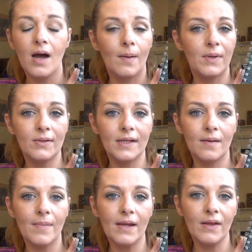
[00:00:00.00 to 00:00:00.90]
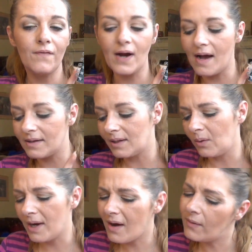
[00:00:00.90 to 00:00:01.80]
I'm using it mainly for
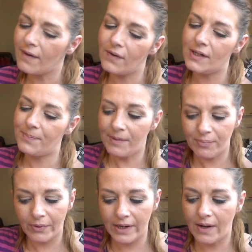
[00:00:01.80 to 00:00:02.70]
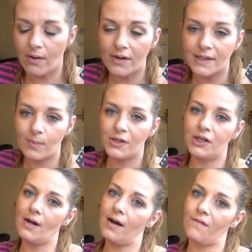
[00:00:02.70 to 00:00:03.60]
household. However, it's been pretty hard
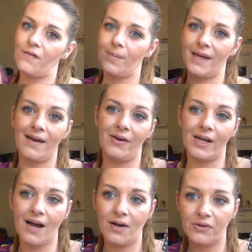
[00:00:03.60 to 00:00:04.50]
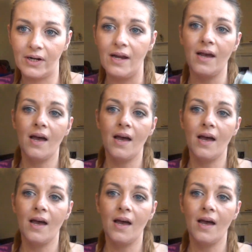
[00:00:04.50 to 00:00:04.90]
switching off from the Erin Condren.